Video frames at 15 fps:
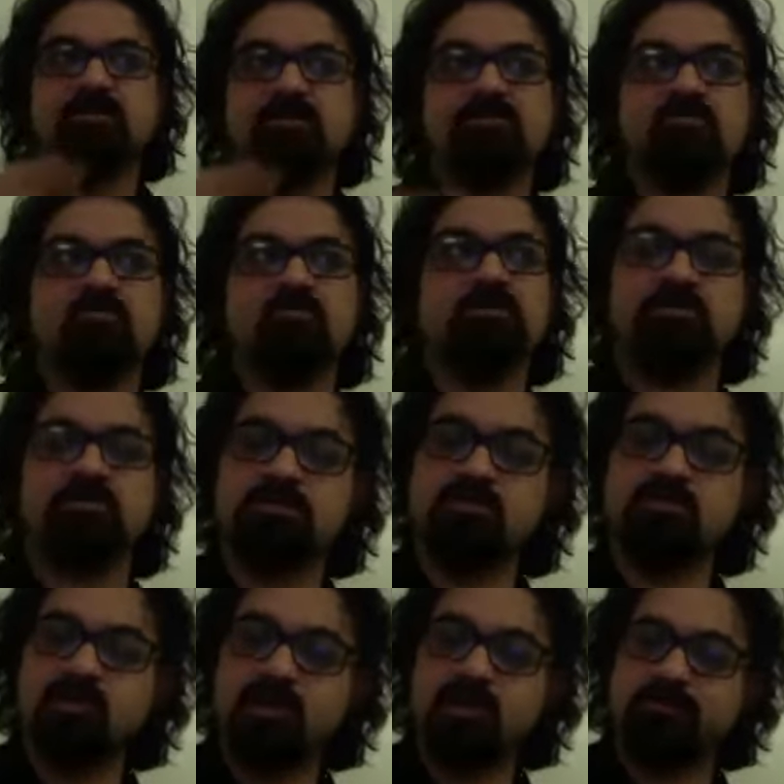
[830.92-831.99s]
we, we
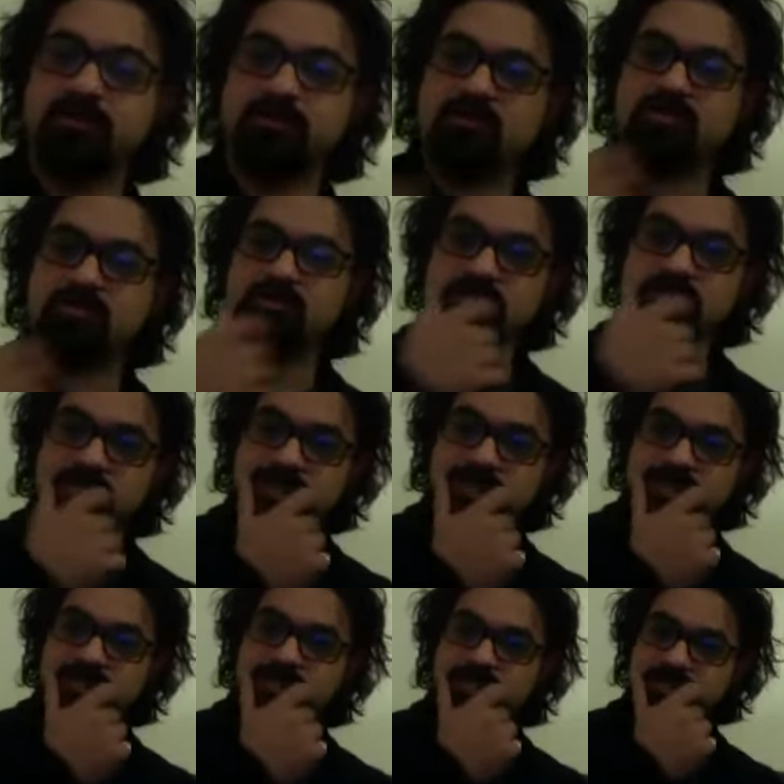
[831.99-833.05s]
store our emotions in our, in,
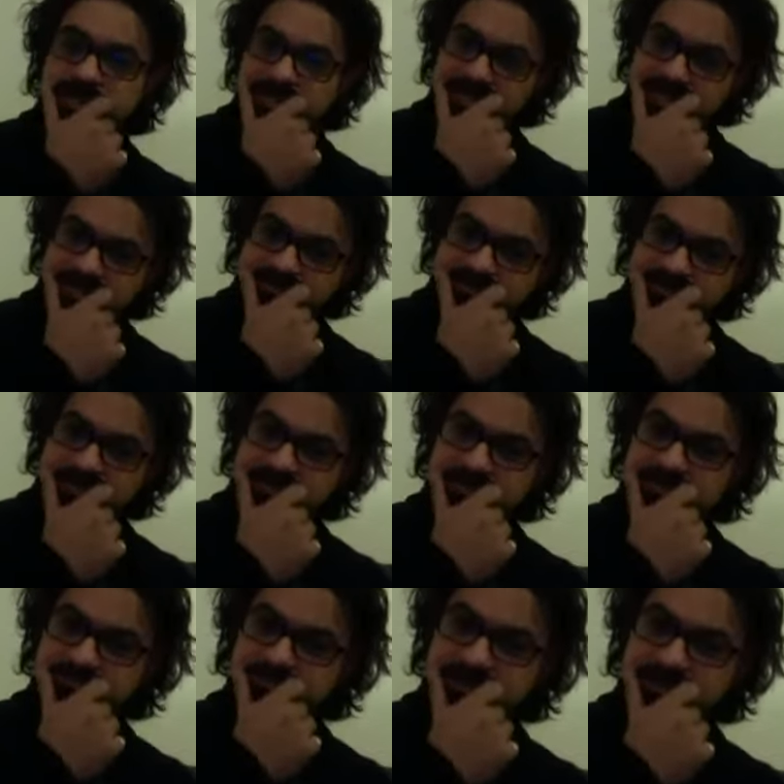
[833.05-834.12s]
our, in our hips, is that
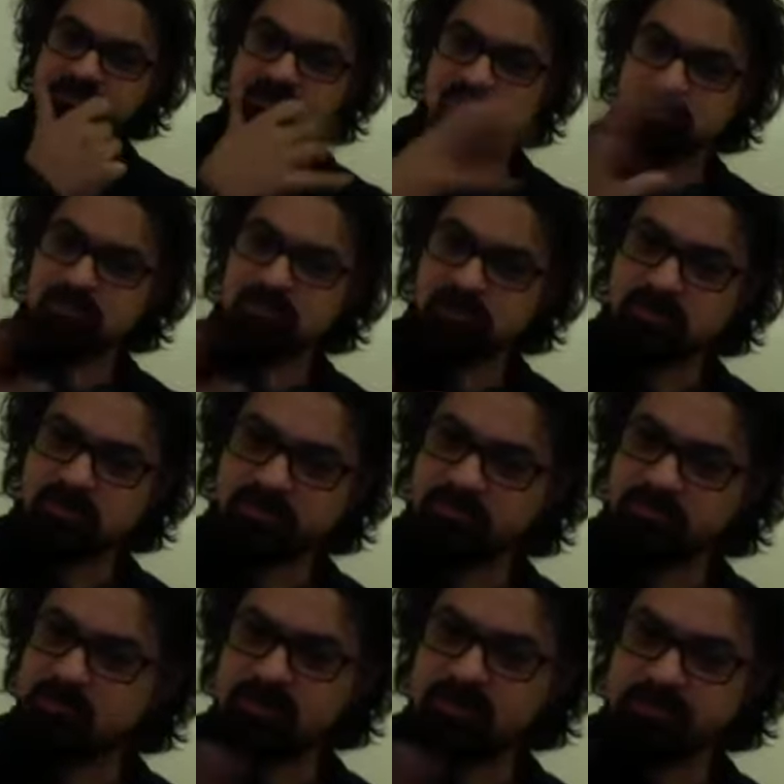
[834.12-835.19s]
right? Or a lot of,
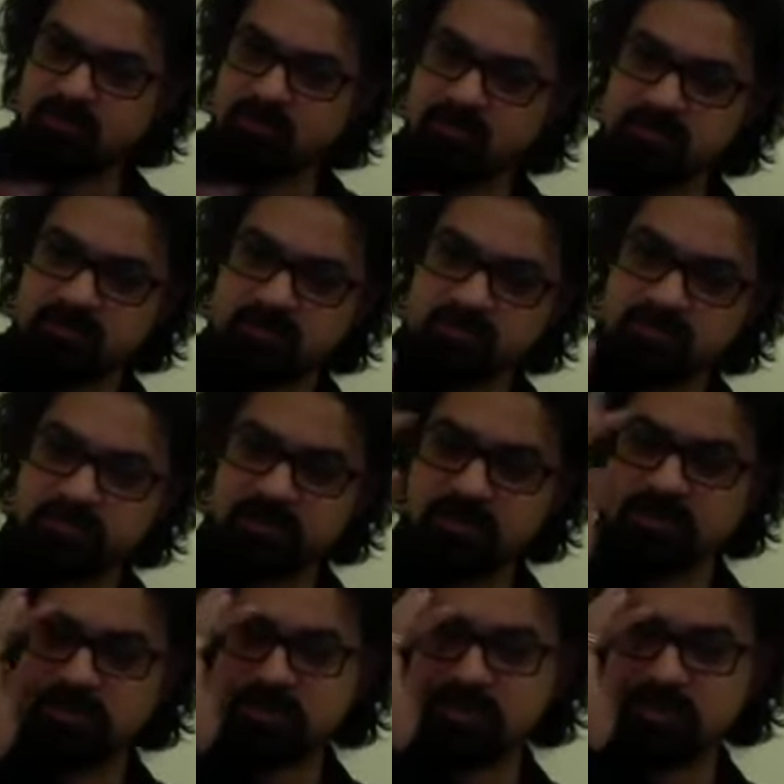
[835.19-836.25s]
not emotions, but
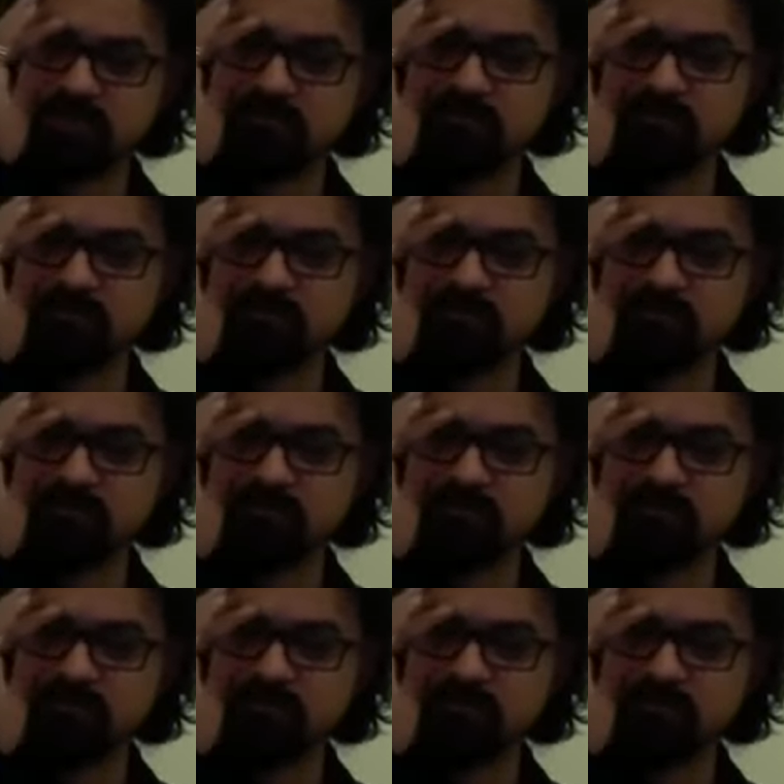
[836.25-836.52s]
uh, all